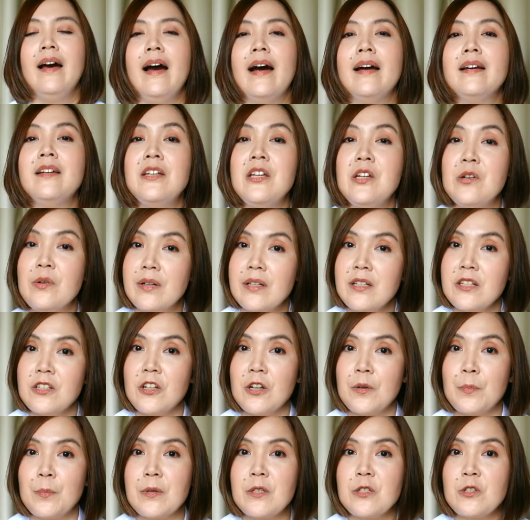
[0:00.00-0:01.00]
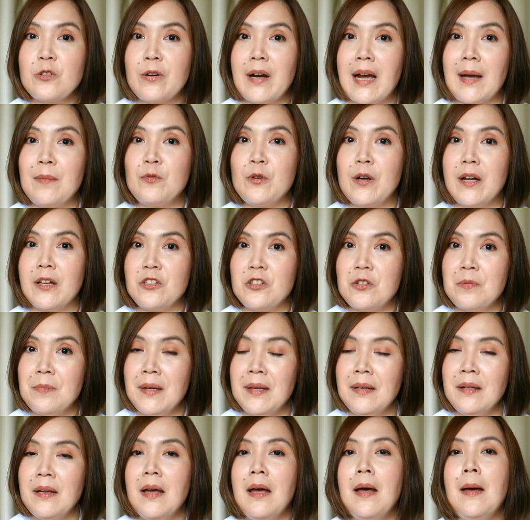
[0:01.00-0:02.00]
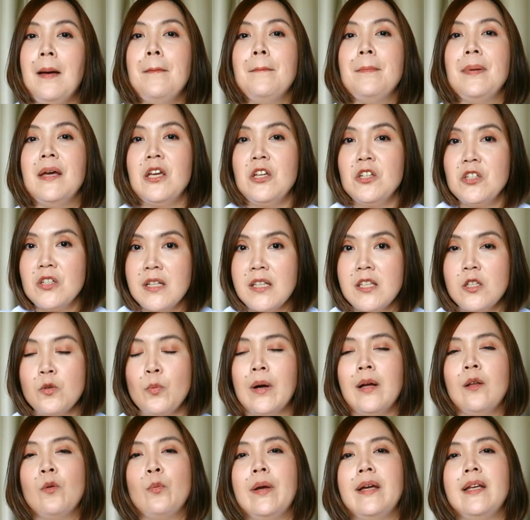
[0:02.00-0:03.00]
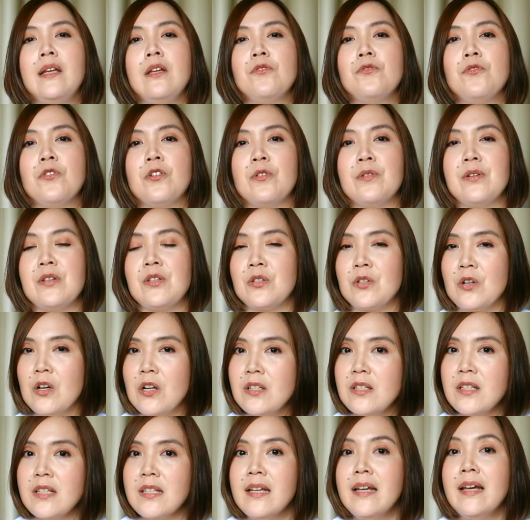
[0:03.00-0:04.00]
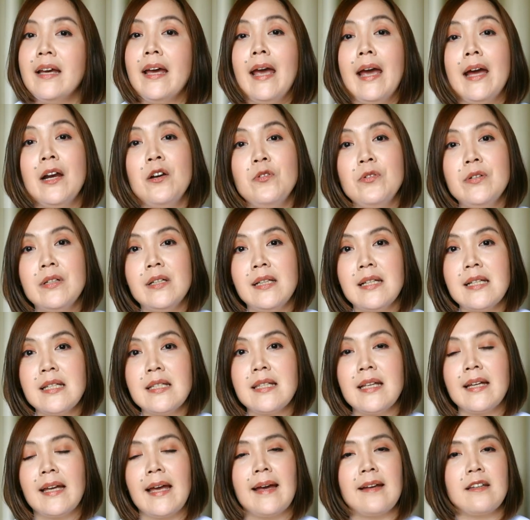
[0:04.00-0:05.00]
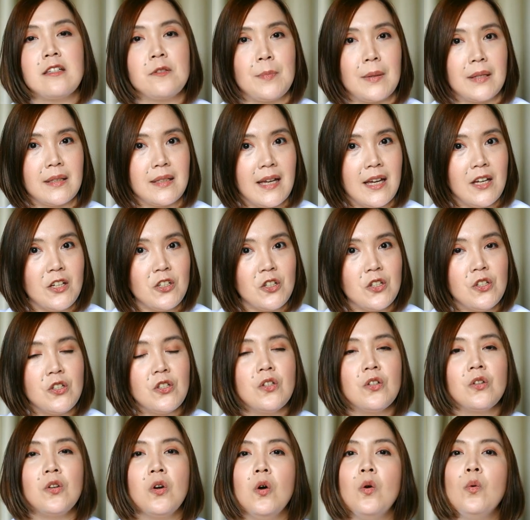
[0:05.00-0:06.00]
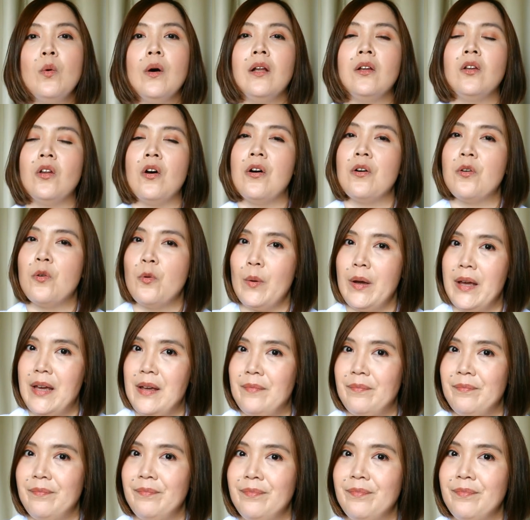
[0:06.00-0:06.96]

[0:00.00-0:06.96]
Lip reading: Adherence to your prescribed regimen, patience while waiting for results, and realistic expectations go a long way.